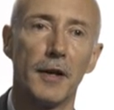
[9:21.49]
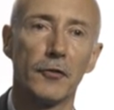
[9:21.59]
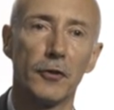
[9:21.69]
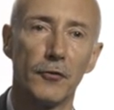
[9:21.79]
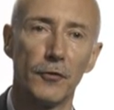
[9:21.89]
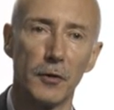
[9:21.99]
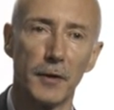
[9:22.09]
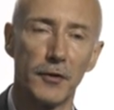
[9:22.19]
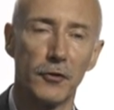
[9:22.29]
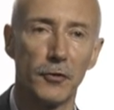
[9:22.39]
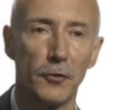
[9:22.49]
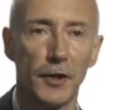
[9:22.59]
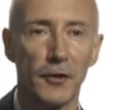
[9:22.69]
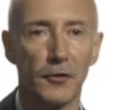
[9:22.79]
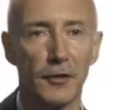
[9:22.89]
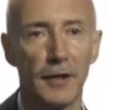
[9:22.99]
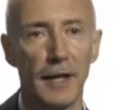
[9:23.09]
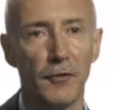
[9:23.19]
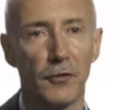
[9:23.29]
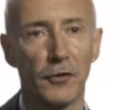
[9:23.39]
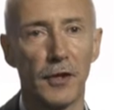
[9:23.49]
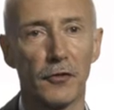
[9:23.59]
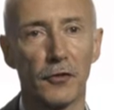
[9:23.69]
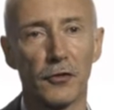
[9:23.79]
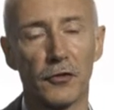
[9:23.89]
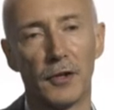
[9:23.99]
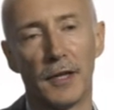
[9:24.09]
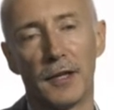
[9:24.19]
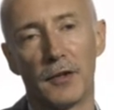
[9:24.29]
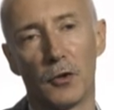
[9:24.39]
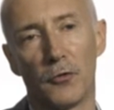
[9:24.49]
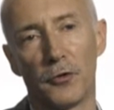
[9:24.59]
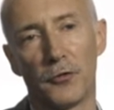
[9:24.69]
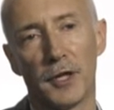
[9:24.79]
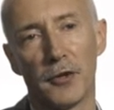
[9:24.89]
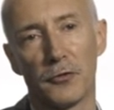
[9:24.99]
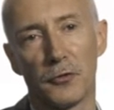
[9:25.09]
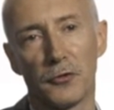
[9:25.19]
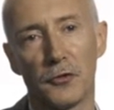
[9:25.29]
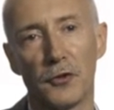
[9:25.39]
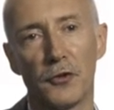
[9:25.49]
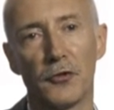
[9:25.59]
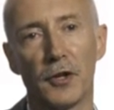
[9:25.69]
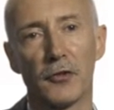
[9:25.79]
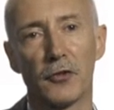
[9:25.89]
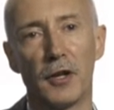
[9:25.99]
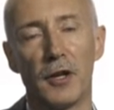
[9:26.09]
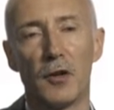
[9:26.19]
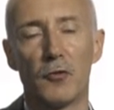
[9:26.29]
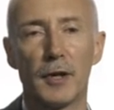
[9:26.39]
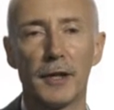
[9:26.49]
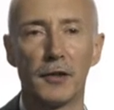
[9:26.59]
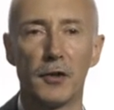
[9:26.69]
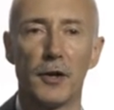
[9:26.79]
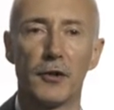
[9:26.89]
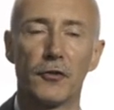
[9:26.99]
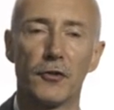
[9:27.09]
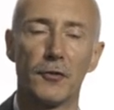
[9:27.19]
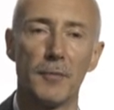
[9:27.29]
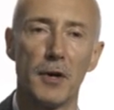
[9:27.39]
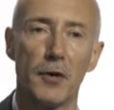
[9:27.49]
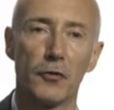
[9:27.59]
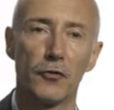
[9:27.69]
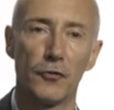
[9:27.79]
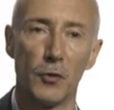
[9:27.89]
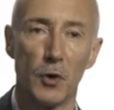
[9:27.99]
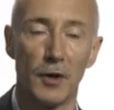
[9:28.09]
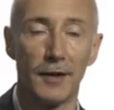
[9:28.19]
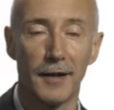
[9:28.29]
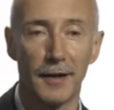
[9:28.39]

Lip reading: So following the 2011 census, the Office for National Statistics recognised a demand for